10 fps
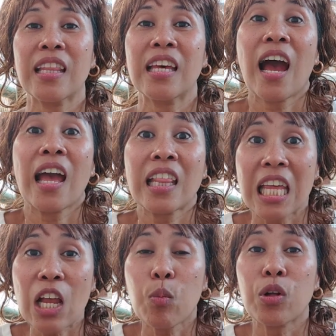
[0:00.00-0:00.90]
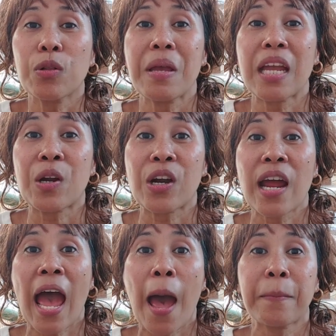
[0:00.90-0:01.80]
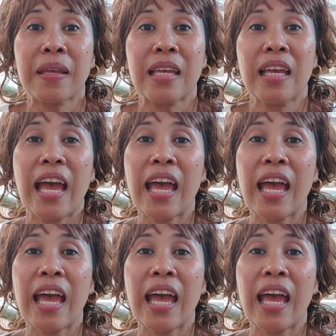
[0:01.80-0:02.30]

that I think will make her happy.